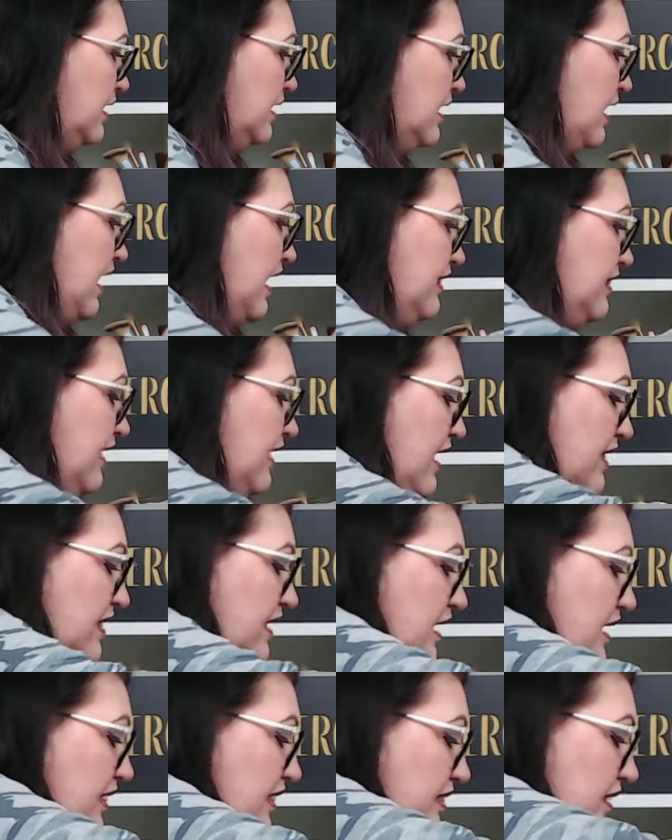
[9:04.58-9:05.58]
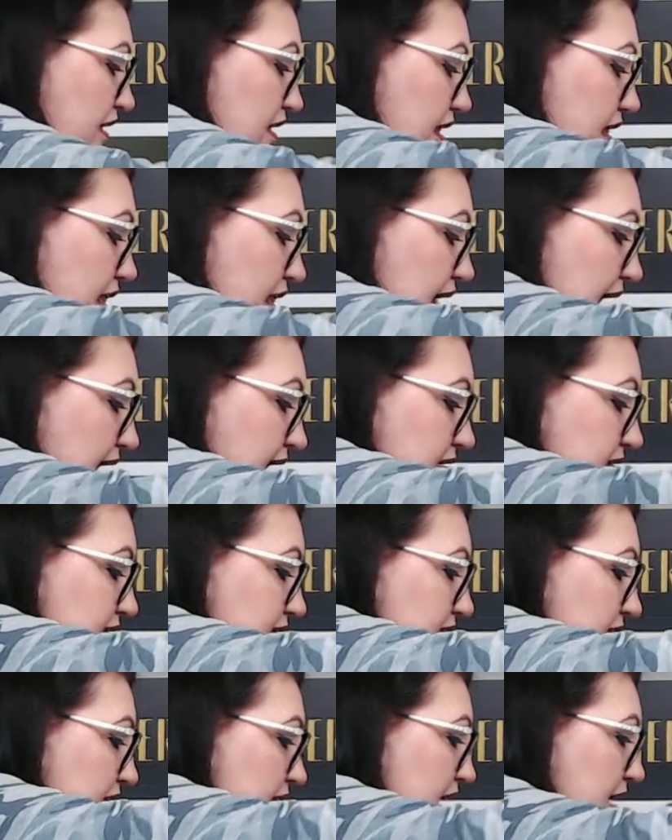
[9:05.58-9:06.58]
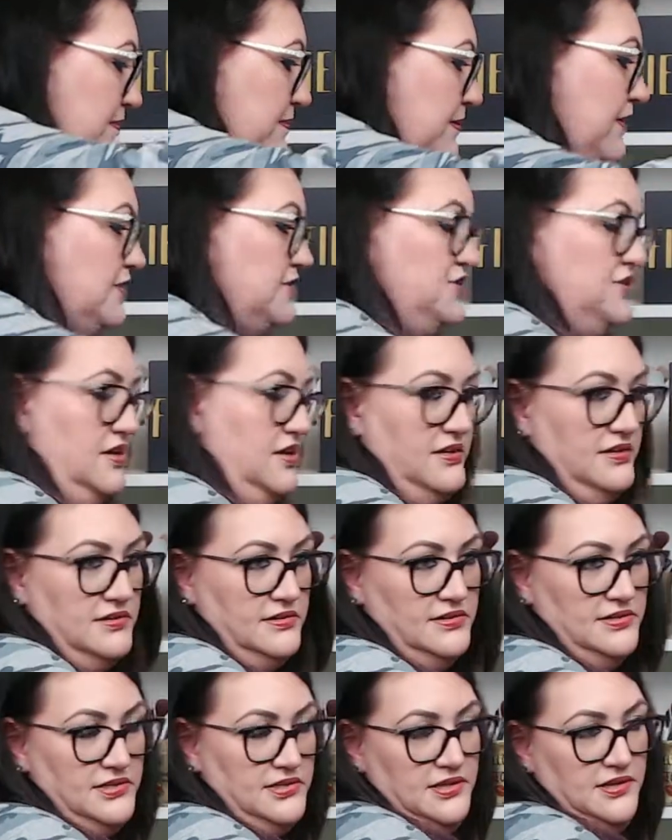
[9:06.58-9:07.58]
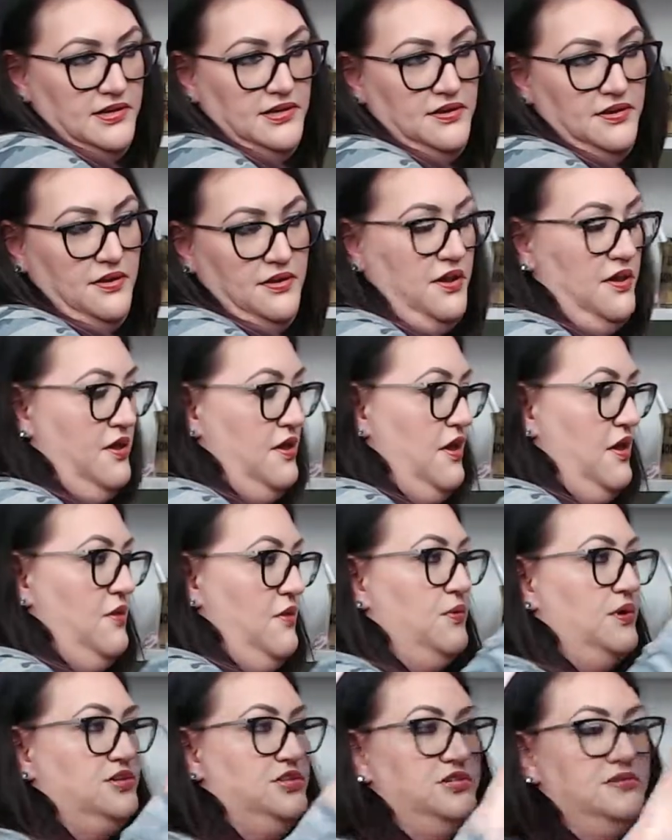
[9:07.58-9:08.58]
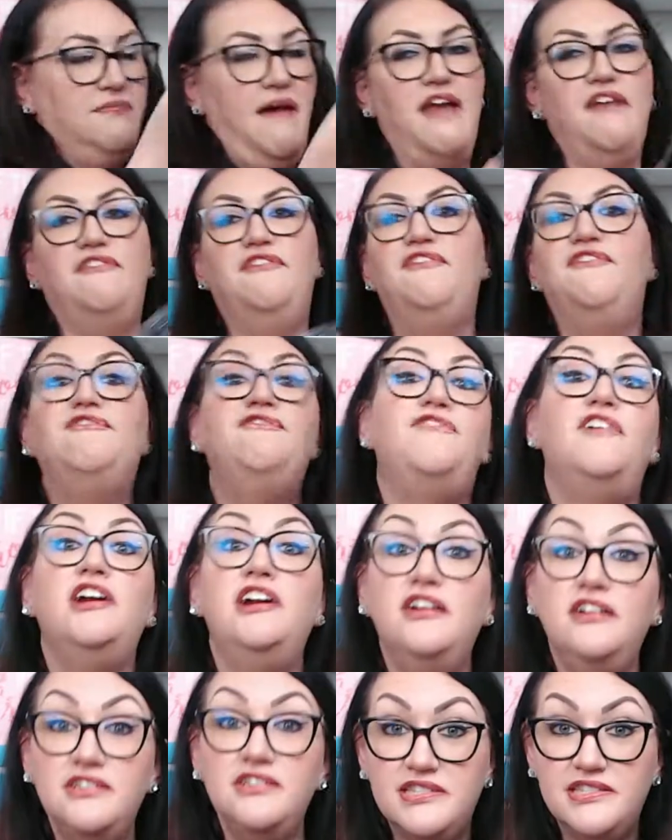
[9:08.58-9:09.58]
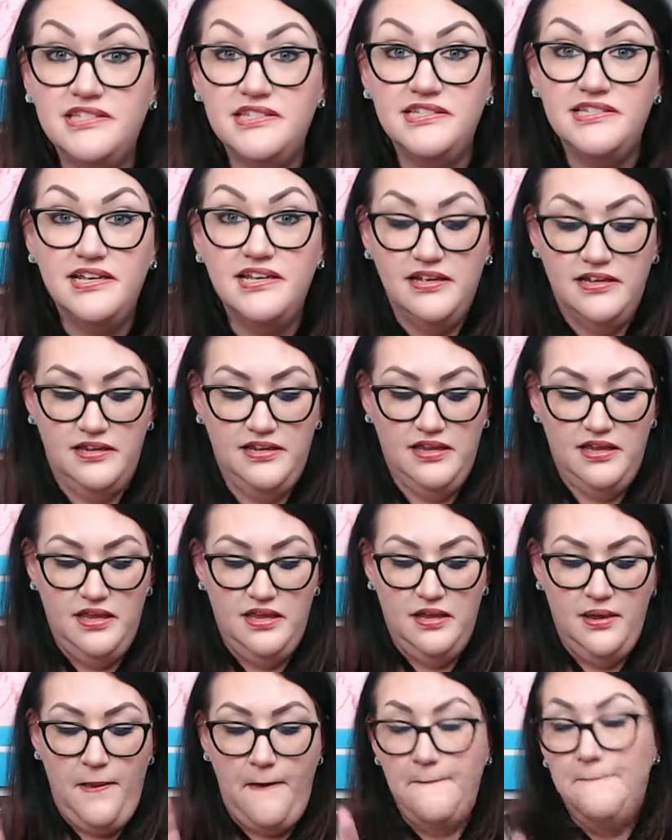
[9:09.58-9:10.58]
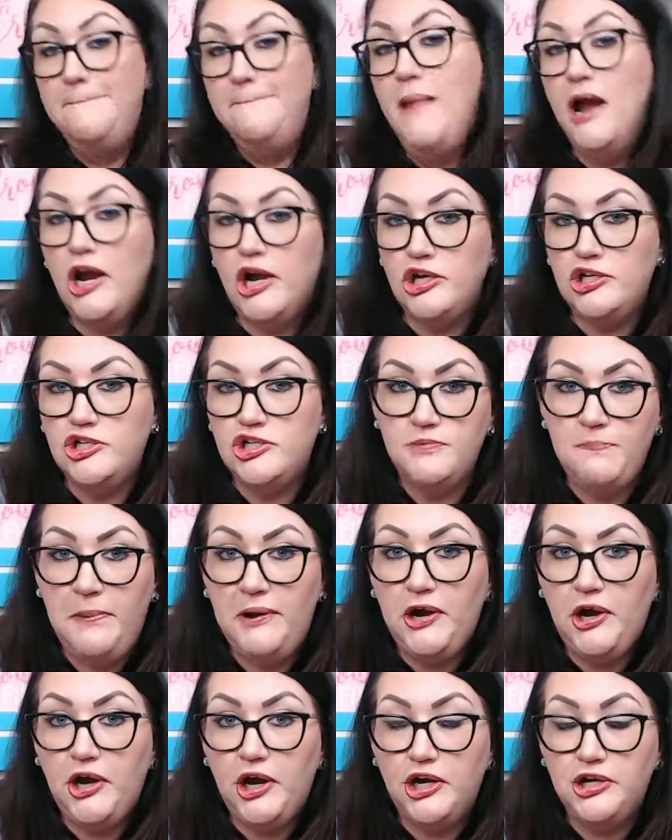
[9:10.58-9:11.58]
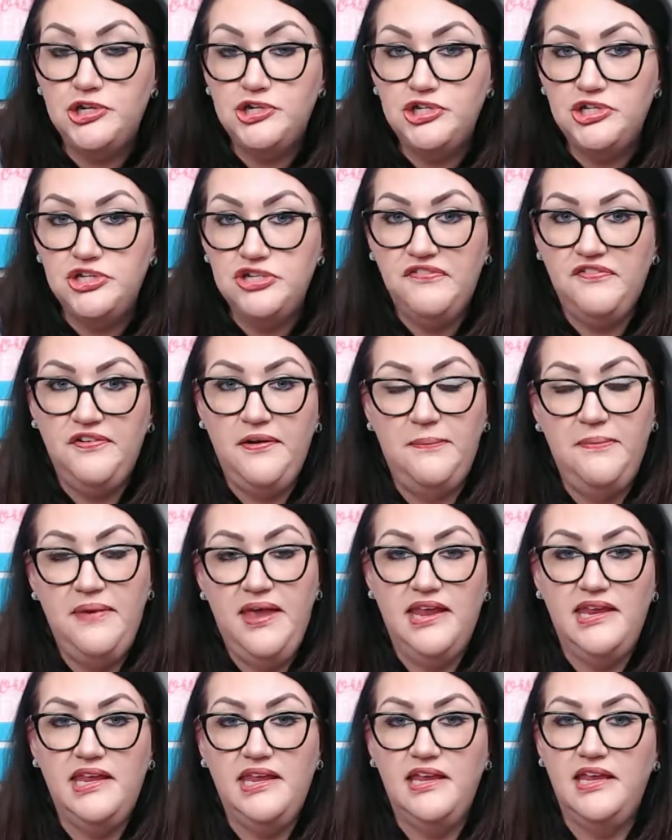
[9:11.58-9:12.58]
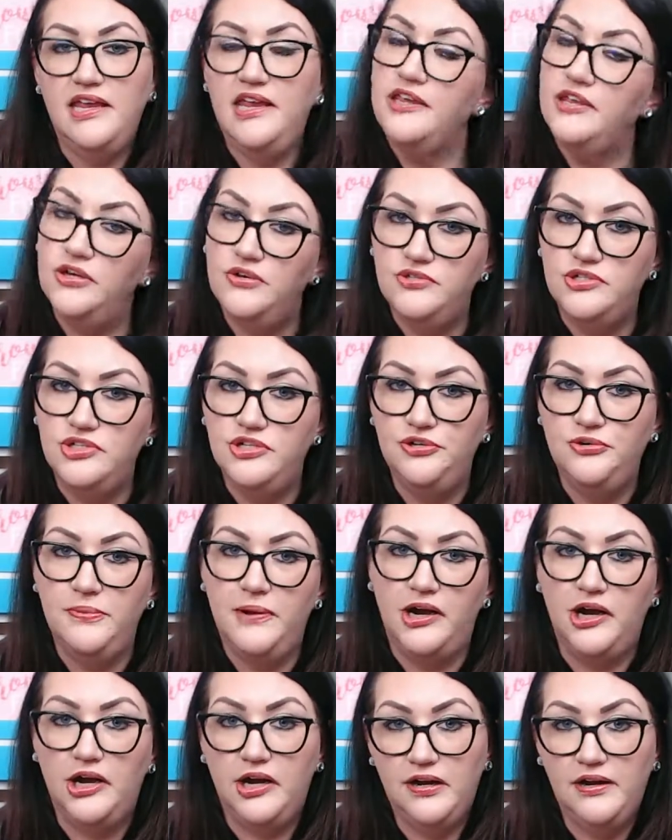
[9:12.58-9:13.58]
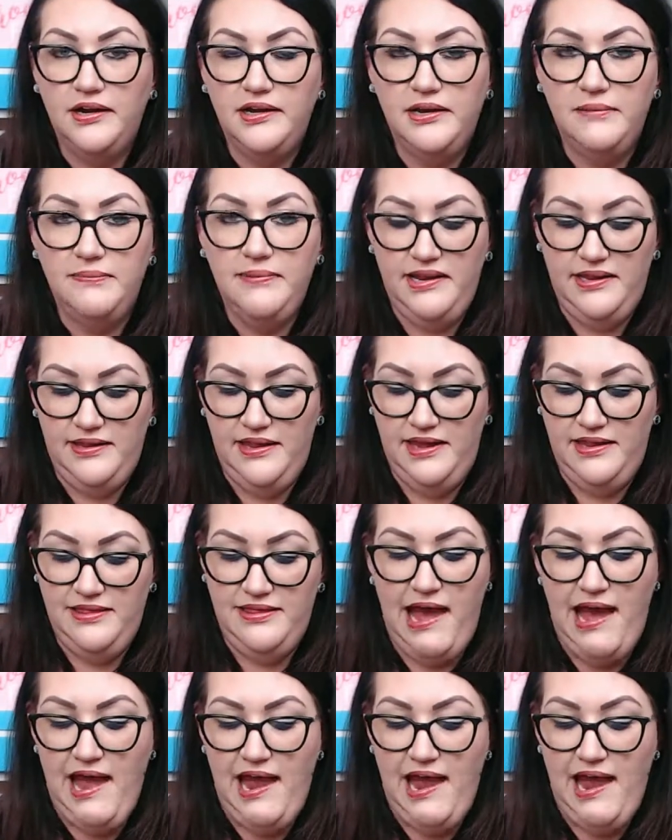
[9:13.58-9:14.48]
And then the last thing I purchased, which is my first merch perch from any YouTuber or anybody like that.